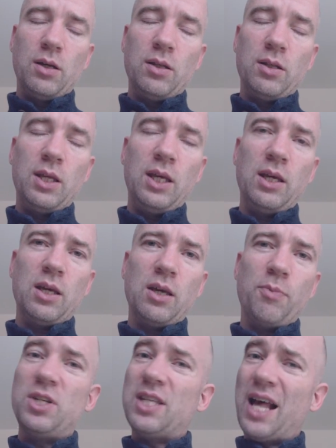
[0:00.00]
The
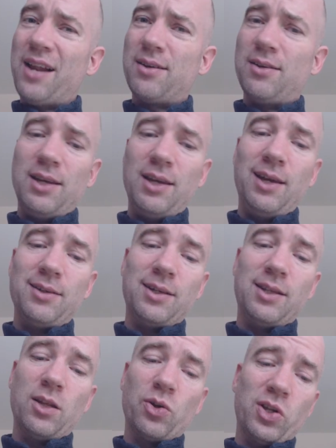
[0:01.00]
medallion is
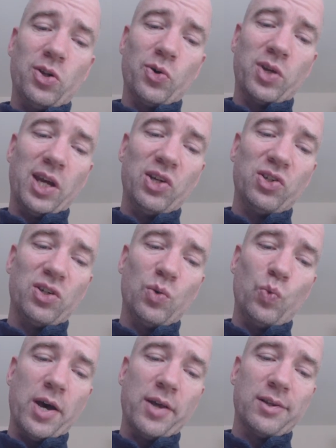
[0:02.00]
in a location
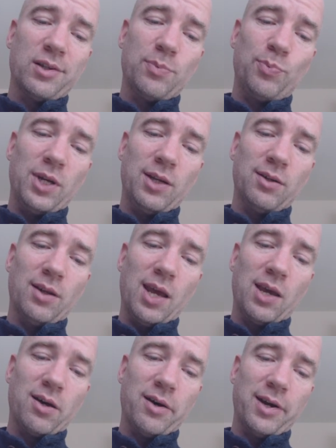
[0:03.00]
where there's been a
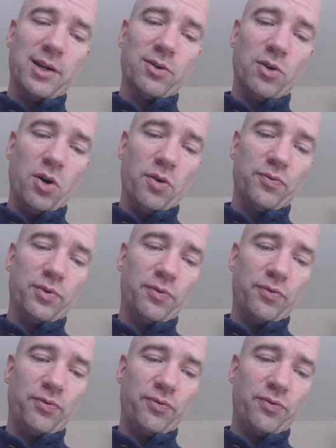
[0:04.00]
kind of
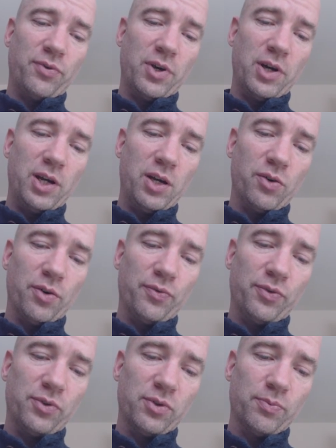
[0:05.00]
fire of
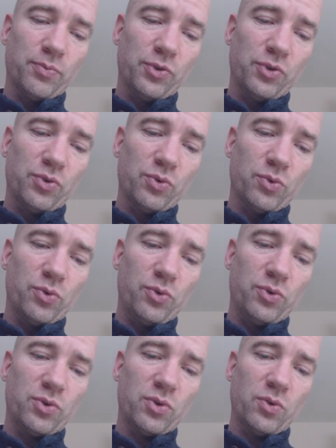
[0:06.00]
some
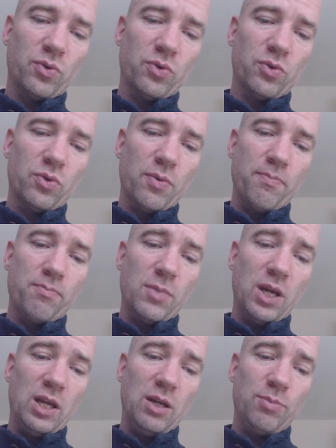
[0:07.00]
sort, or
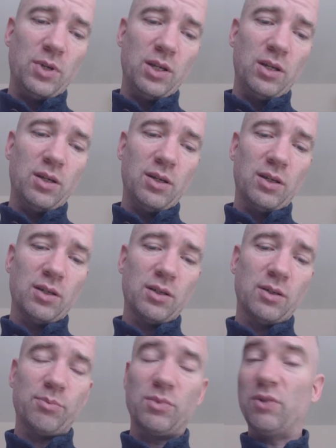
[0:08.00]
maybe
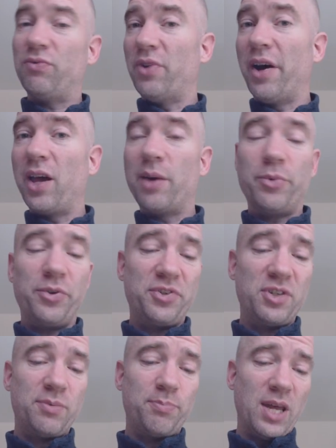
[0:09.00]
a fireball
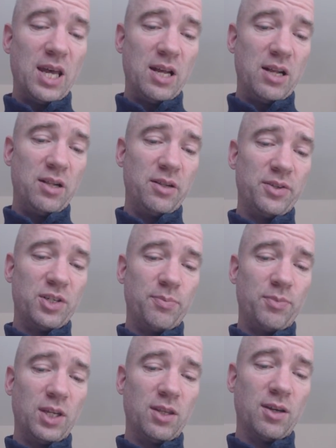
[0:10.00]
spell,
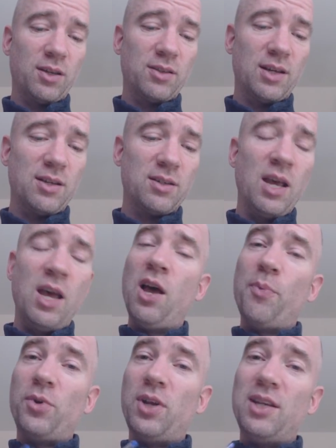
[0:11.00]
something like that.
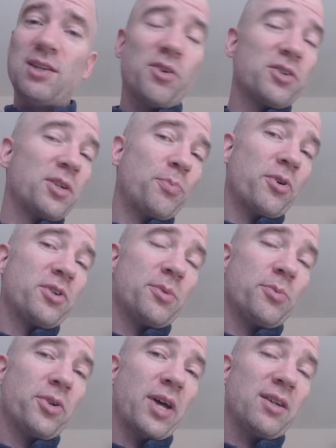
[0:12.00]
But is it also
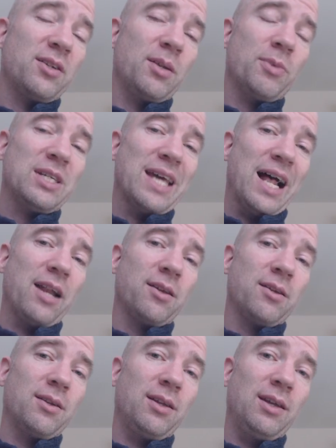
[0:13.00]
possible that the
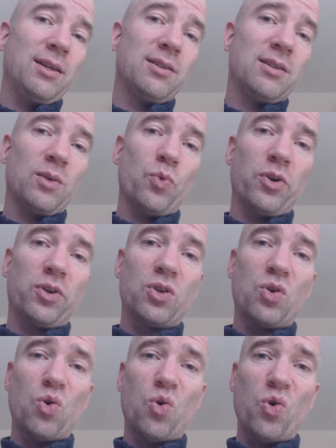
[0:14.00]
medallion is the what
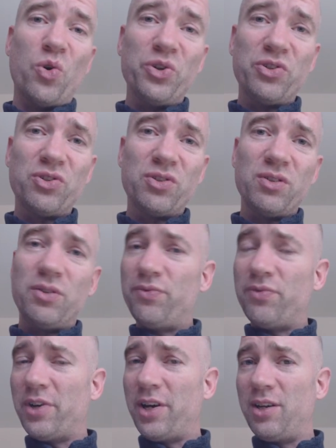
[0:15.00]
caused the
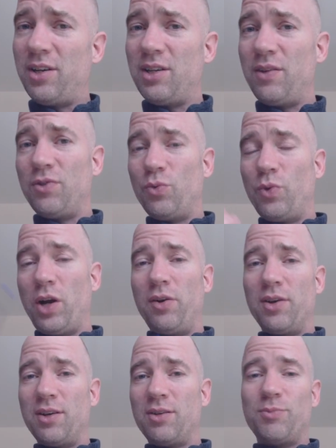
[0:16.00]
fire? If you're
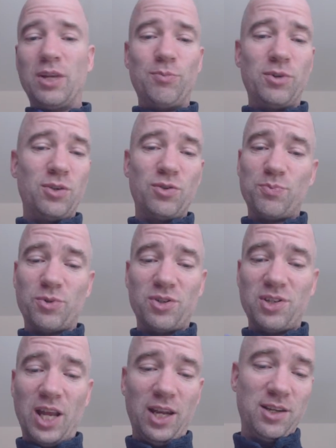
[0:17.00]
wearing it, maybe you
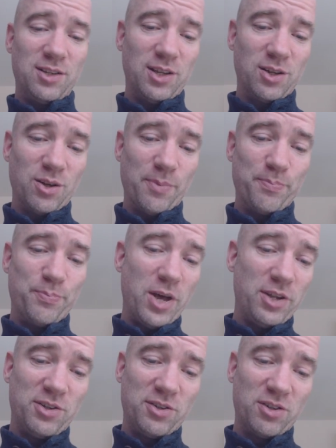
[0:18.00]
spontaneously
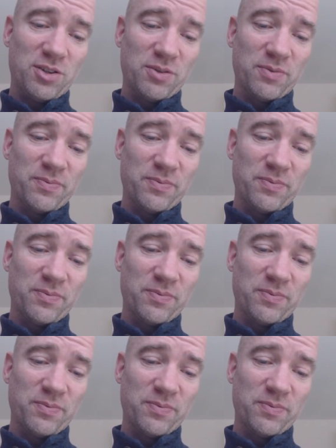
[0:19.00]
combust.